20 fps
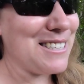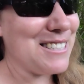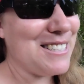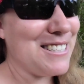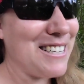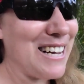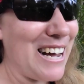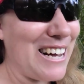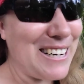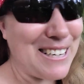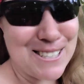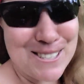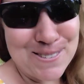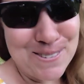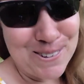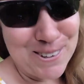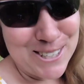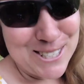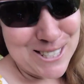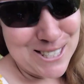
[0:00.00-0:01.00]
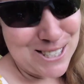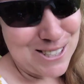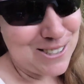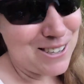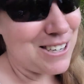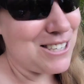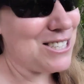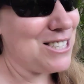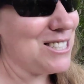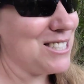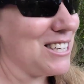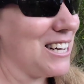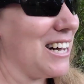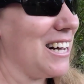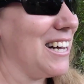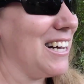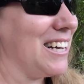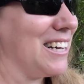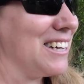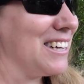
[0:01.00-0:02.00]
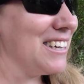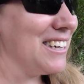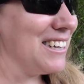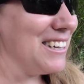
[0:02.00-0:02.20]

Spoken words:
and Sadness points at Joy and she's like,